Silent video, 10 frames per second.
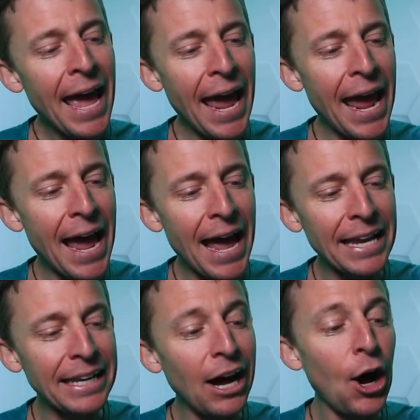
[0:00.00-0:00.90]

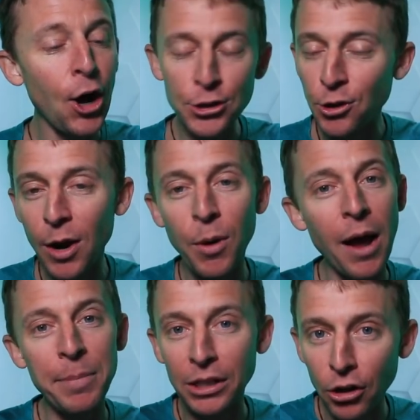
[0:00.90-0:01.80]
And also, I,
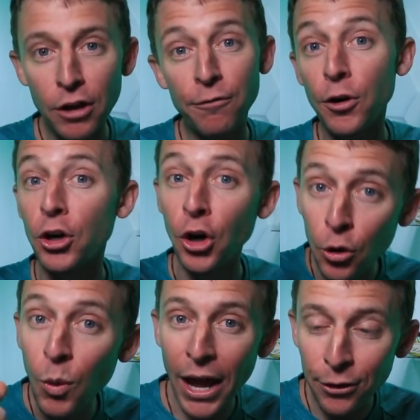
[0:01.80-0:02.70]
I've been looking for
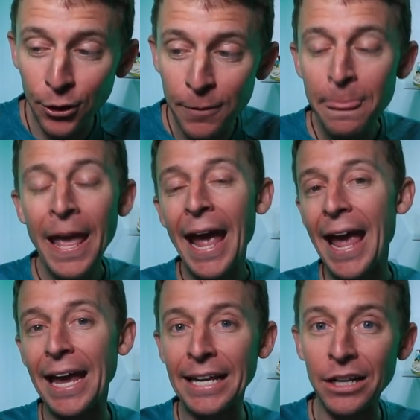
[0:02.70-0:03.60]
good weather
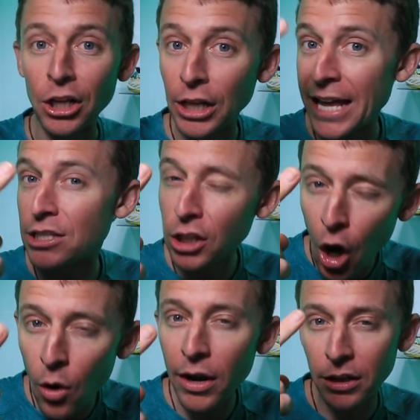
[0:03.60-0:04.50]
and as
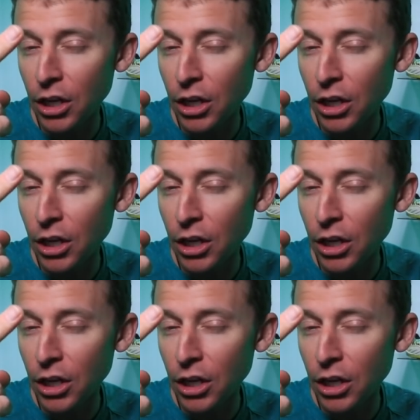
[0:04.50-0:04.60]
low,